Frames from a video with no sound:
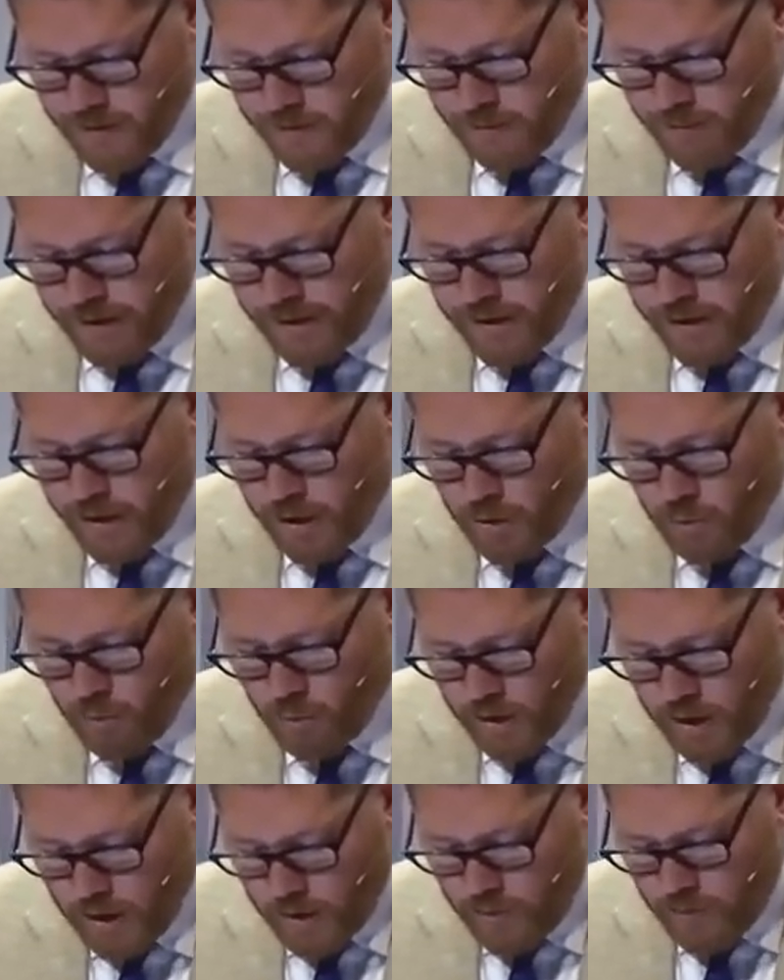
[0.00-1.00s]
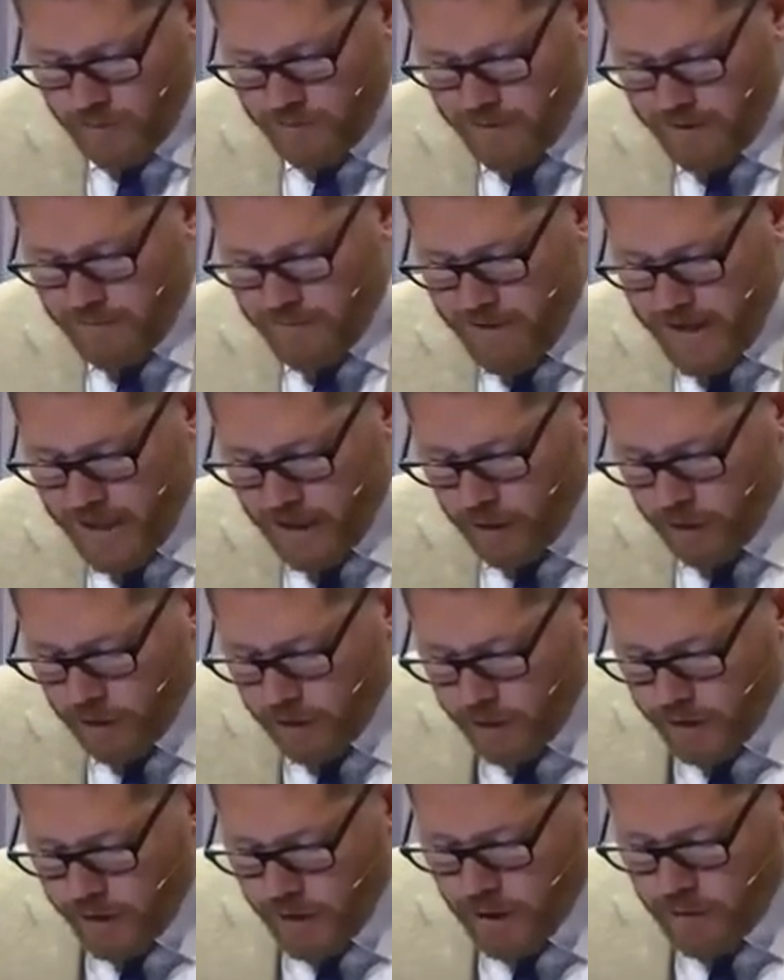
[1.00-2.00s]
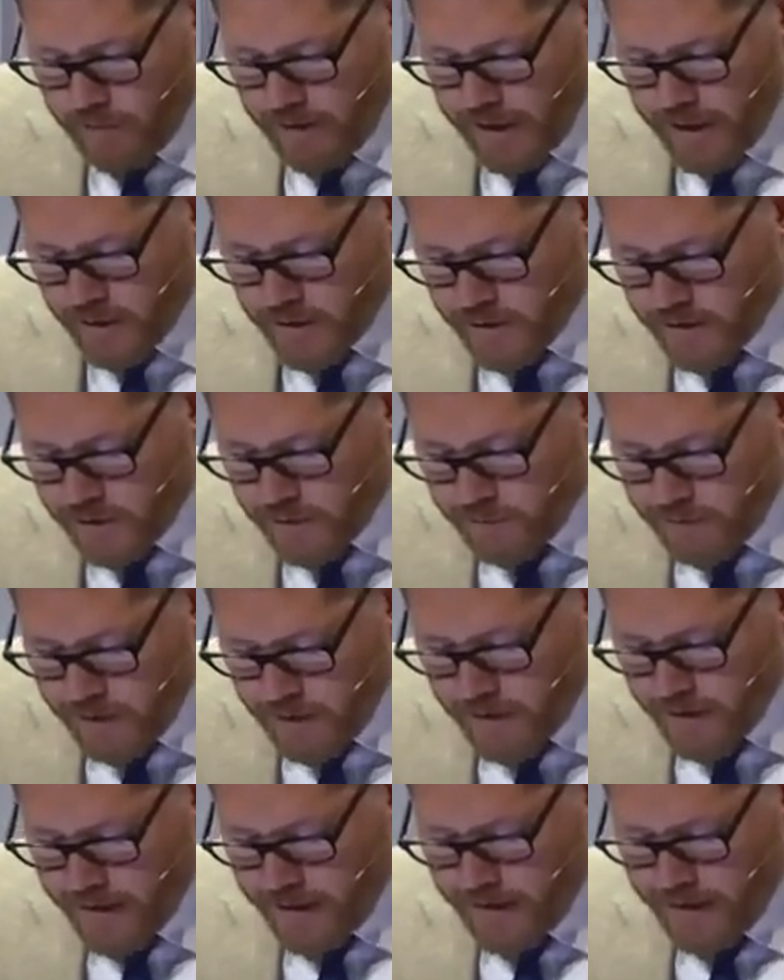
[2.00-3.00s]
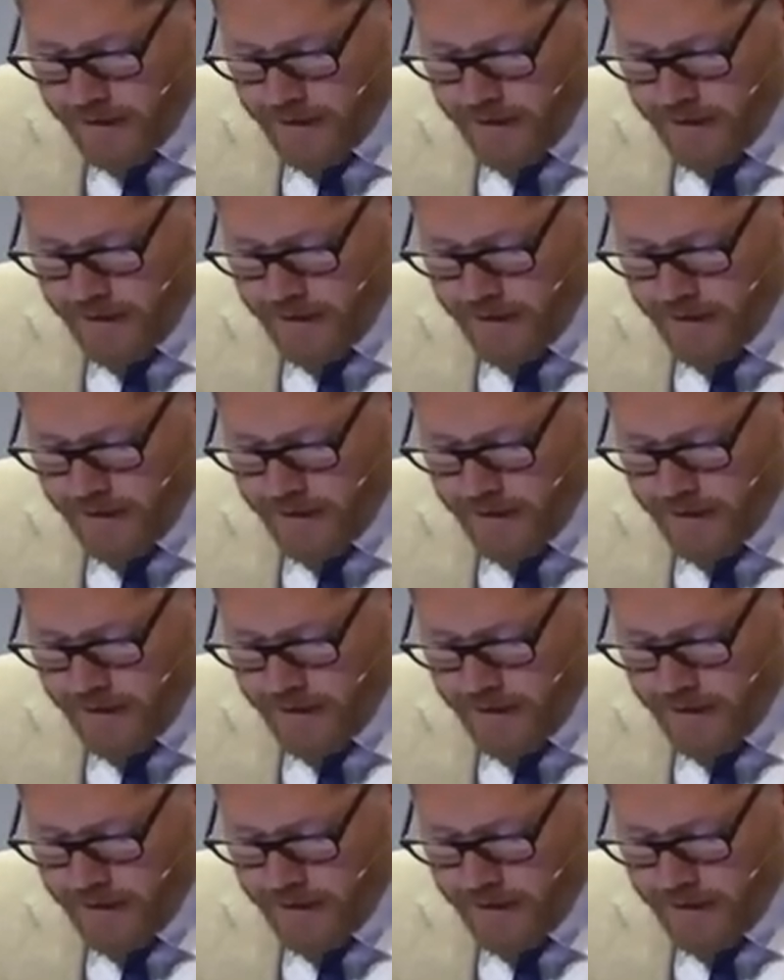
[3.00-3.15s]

Pray that your word would be made clear by your Spirit,